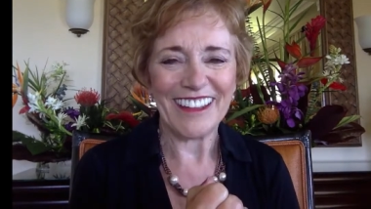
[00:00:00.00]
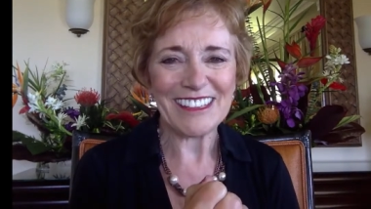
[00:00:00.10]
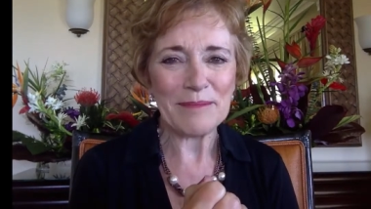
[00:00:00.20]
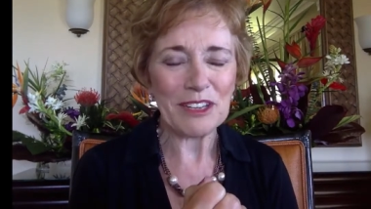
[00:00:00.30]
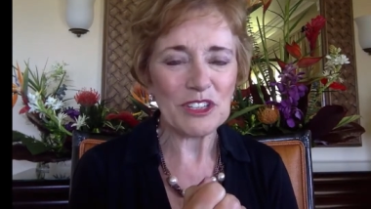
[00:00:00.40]

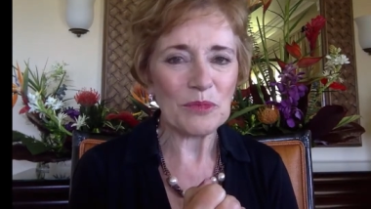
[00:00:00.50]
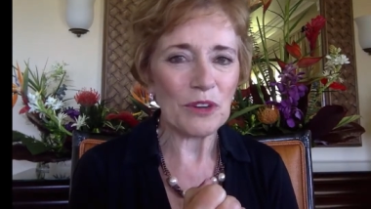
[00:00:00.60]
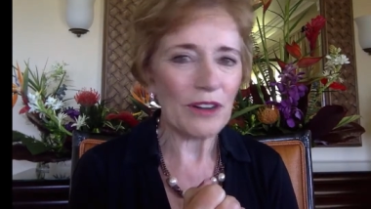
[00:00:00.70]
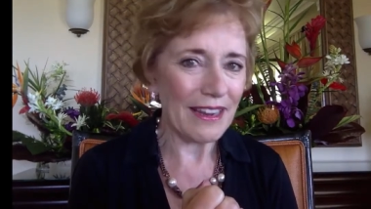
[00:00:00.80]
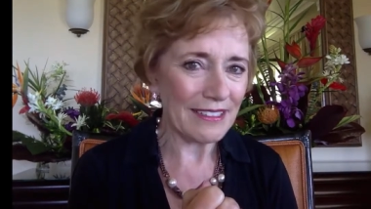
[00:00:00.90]
As I mentioned,
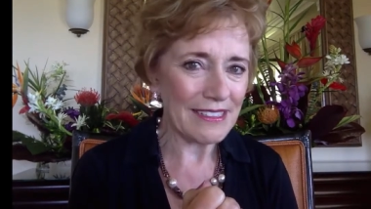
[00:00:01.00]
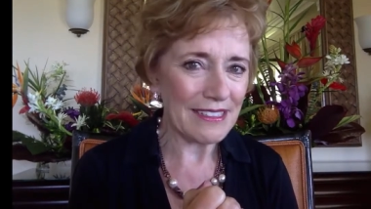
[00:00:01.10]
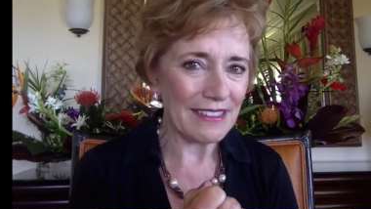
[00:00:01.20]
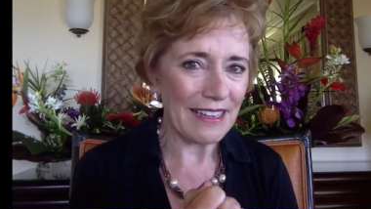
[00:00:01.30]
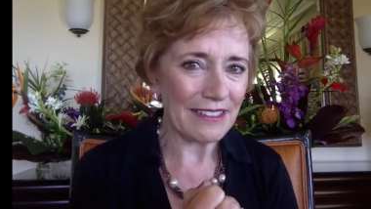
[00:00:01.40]
we're highly
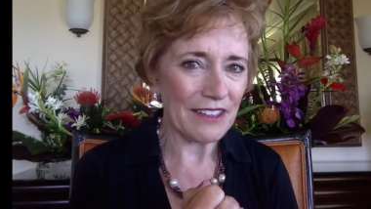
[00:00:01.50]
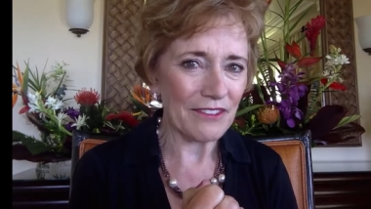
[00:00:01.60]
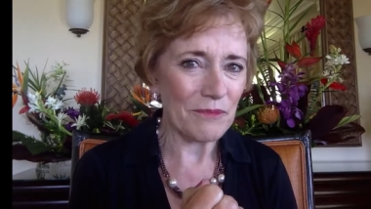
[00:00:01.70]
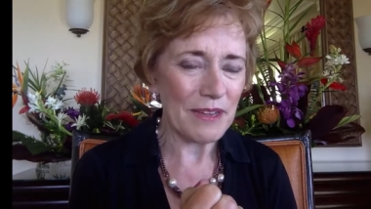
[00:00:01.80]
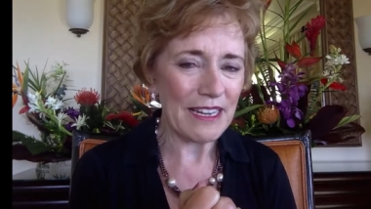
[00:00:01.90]

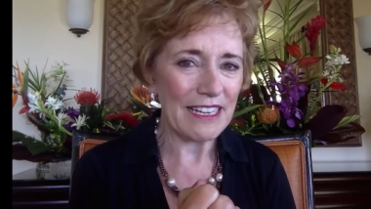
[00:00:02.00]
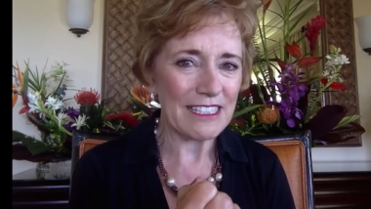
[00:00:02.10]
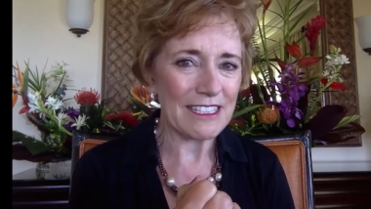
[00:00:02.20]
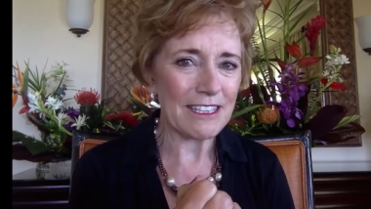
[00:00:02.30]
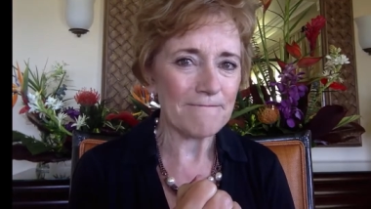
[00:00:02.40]
selective
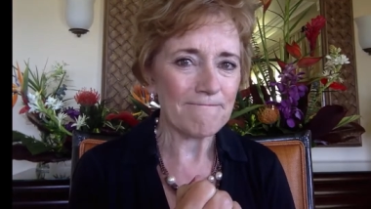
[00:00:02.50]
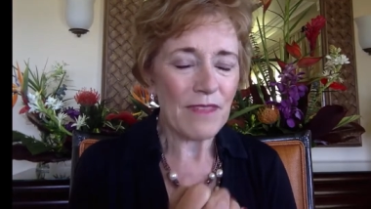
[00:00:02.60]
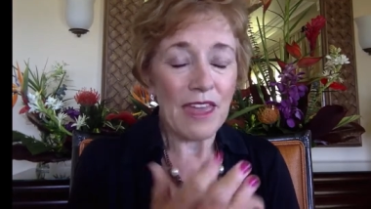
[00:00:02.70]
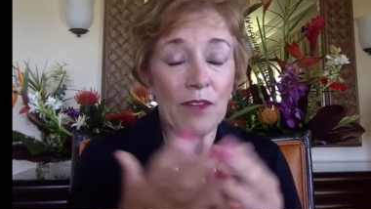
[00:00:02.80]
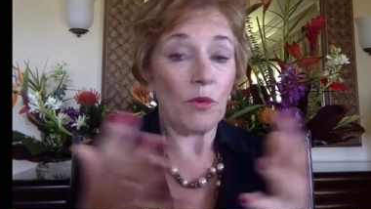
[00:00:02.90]
because,
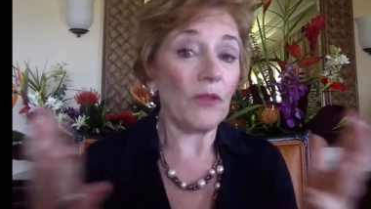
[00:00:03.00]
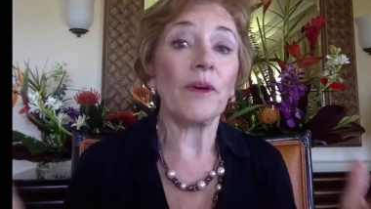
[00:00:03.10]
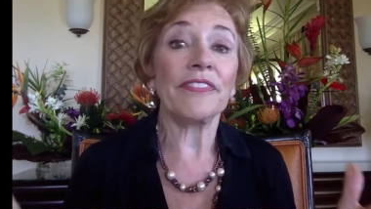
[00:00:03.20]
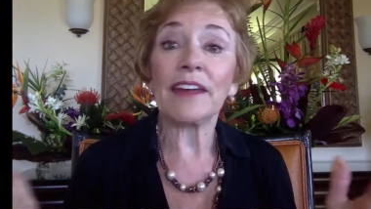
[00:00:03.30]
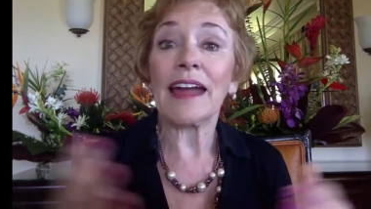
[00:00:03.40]
well, the
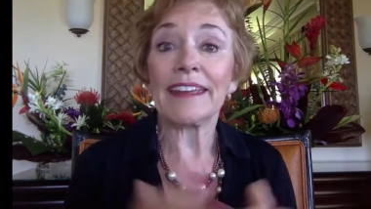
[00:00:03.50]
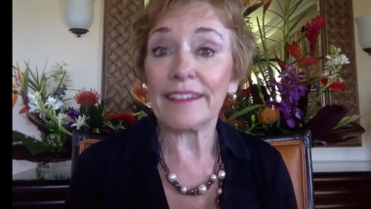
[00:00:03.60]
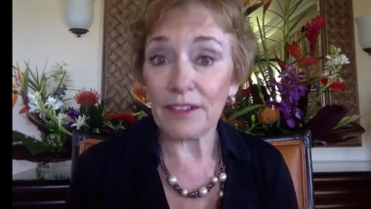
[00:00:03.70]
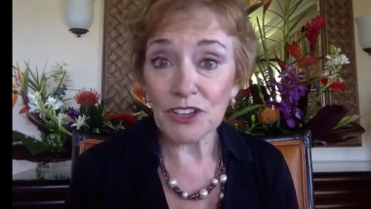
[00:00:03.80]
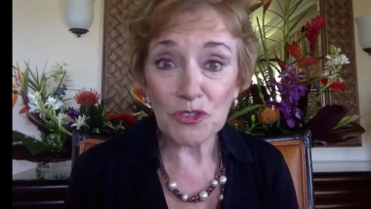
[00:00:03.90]
one thing I can
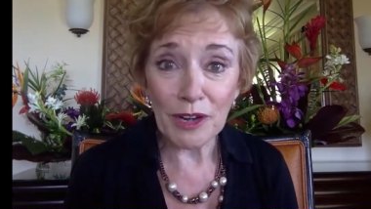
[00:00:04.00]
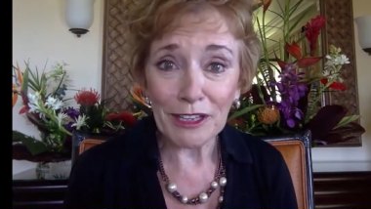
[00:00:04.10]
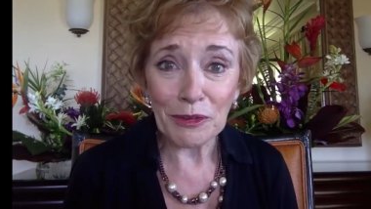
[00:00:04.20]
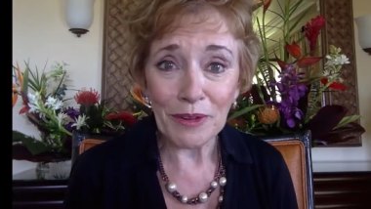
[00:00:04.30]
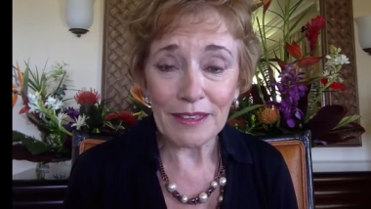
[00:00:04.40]
never train
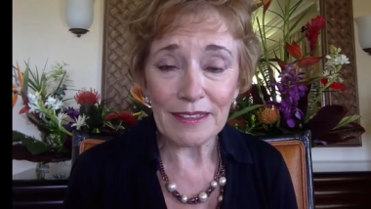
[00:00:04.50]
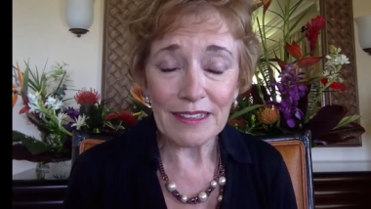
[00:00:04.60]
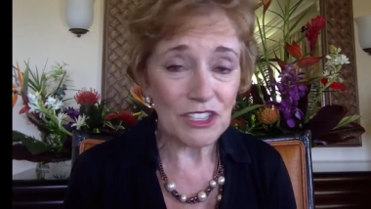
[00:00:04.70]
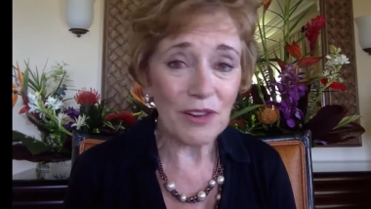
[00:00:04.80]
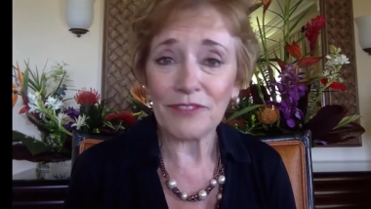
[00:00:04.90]
you in
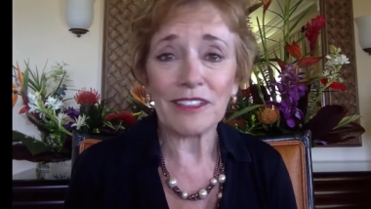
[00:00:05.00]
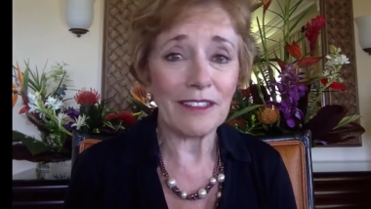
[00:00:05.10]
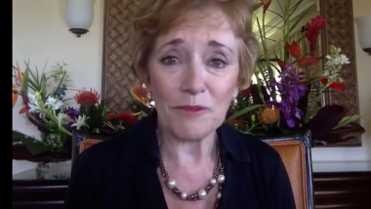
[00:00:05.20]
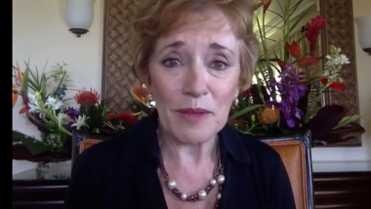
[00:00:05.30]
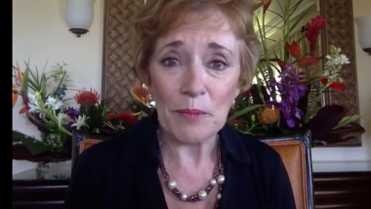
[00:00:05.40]
is you have to
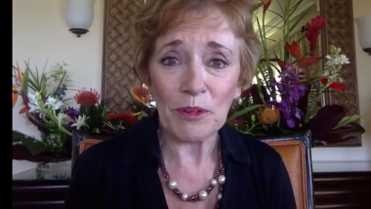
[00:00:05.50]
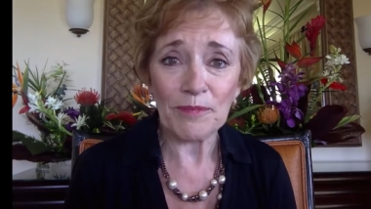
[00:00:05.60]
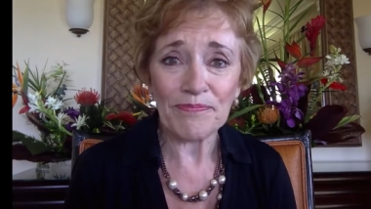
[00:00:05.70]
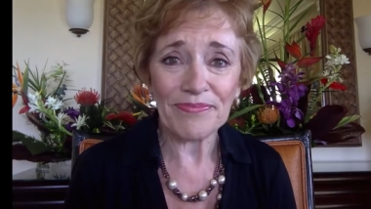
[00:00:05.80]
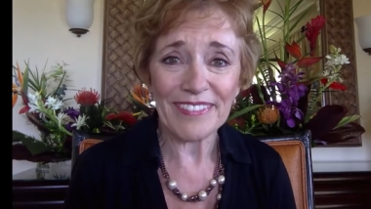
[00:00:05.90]
love people.